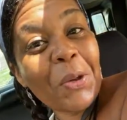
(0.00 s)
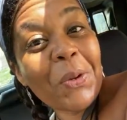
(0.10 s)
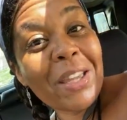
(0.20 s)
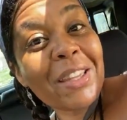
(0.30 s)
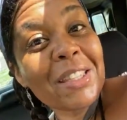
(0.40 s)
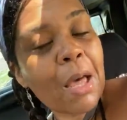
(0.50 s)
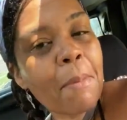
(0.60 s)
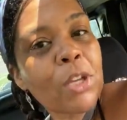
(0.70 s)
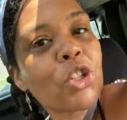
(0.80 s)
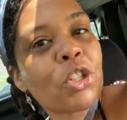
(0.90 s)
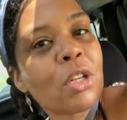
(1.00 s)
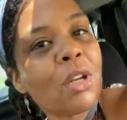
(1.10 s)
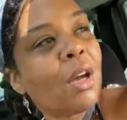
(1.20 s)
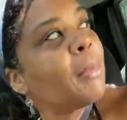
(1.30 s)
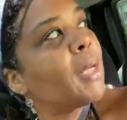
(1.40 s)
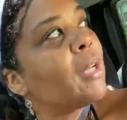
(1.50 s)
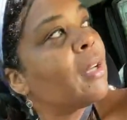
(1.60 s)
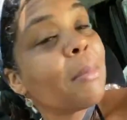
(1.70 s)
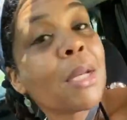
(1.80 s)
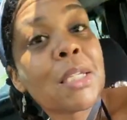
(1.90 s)
Wait, he's coming. Shh. I'm
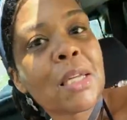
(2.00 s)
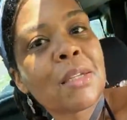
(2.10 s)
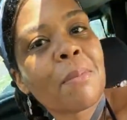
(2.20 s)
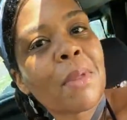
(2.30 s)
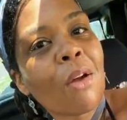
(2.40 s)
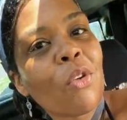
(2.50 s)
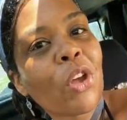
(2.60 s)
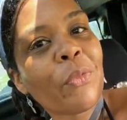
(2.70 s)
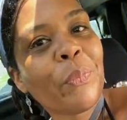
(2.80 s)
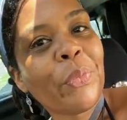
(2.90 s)
gonna say something. Hold on.